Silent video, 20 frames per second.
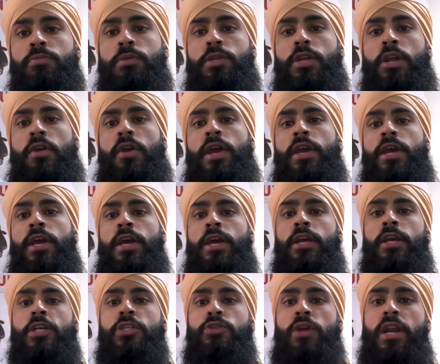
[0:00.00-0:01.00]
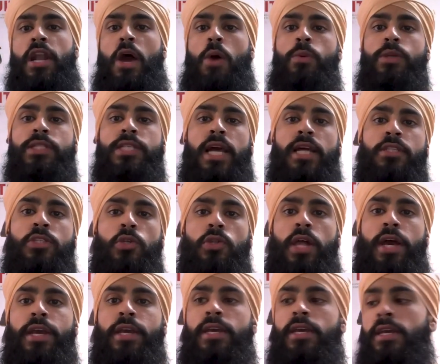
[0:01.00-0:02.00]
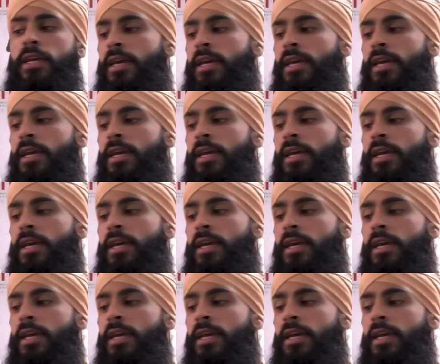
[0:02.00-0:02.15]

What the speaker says: media, right? Because right now we tend to, like,